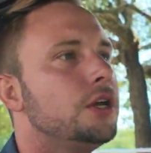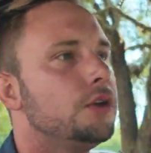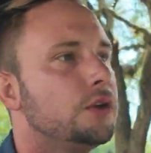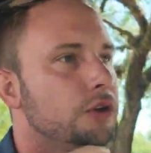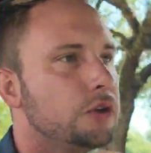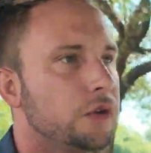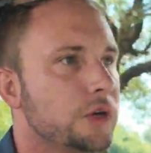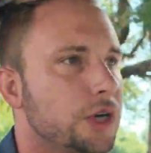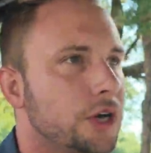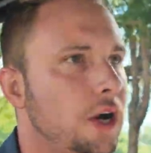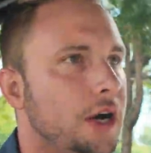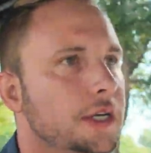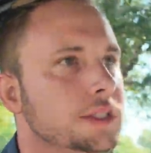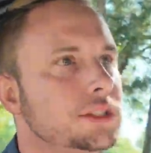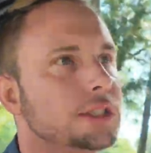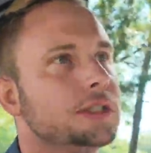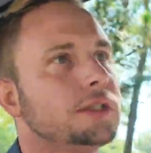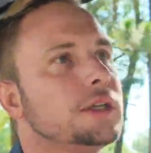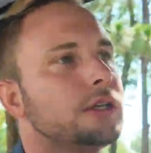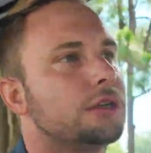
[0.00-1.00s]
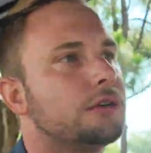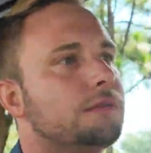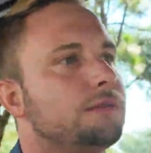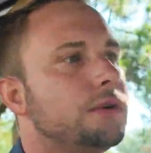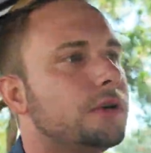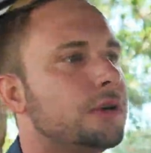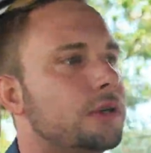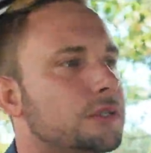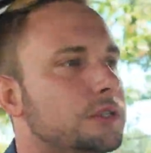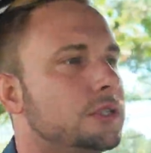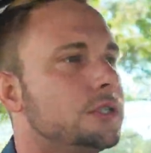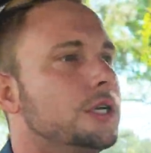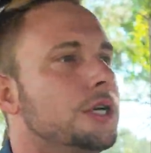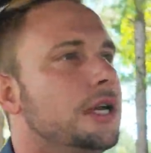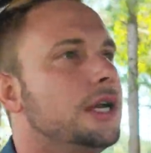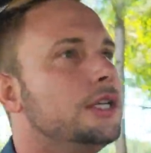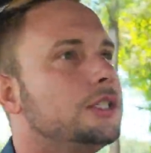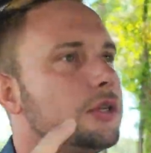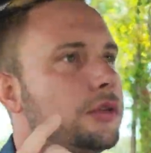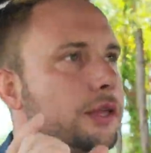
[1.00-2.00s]
You're doing content that converts.
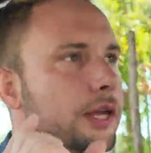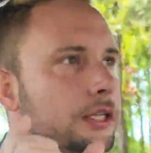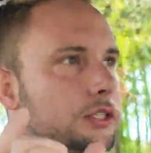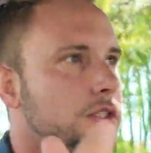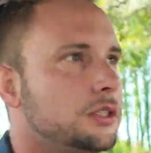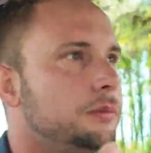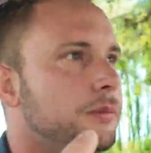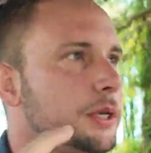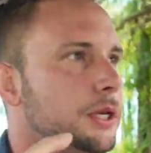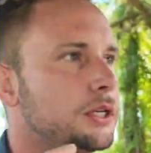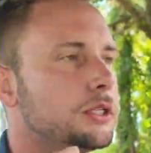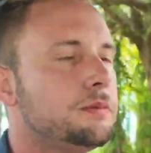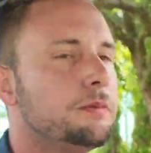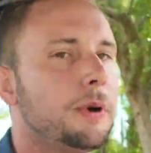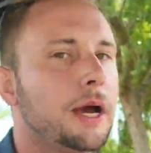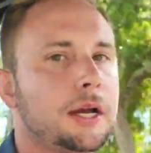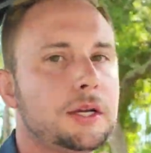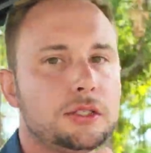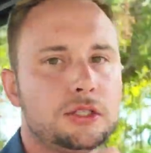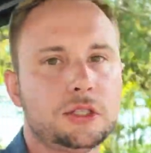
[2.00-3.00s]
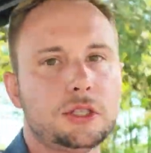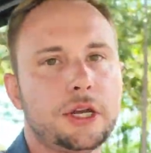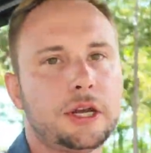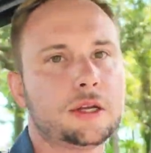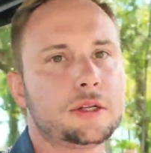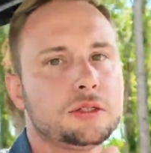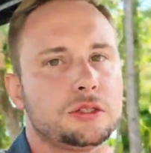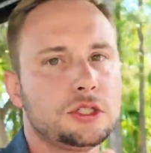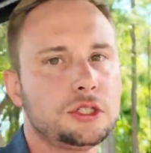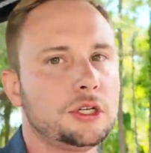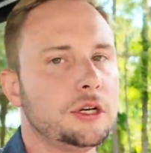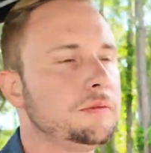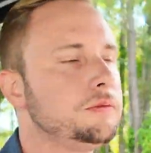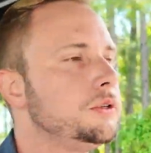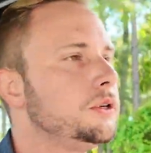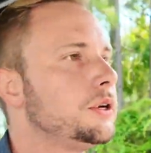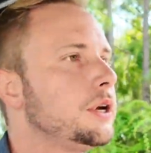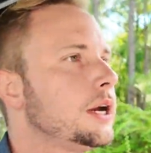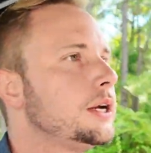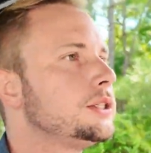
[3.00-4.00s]
So that's the biggest mindset shift
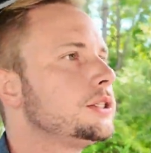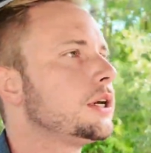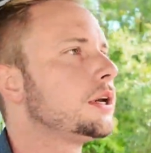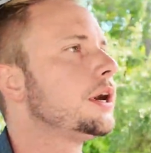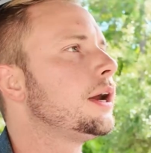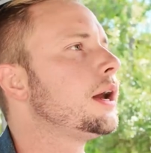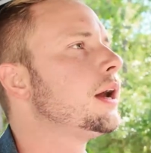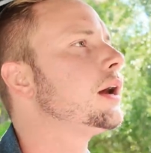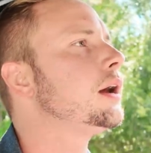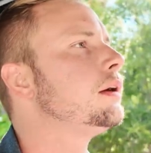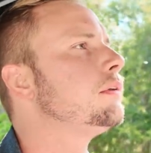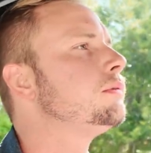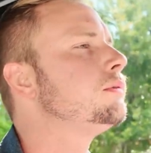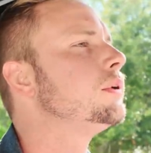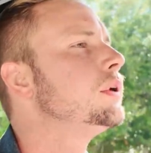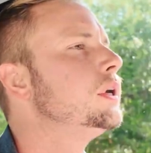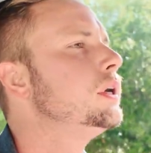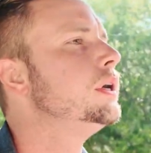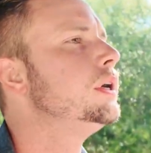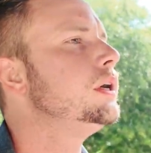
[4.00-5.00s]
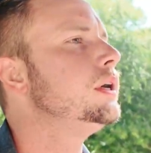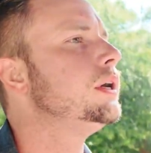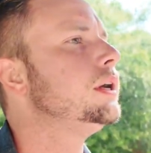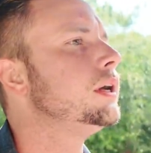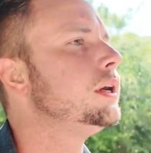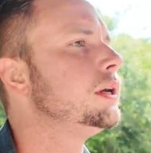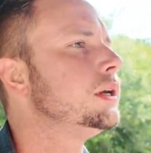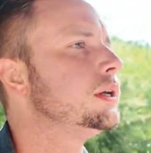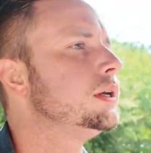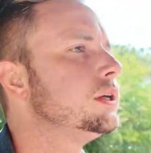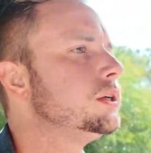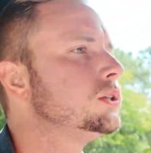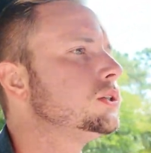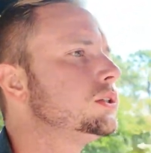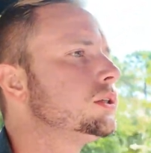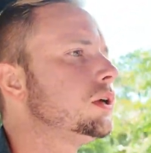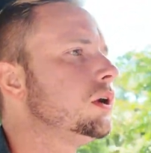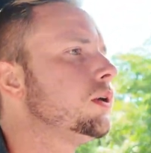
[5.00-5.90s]
you guys got to have is,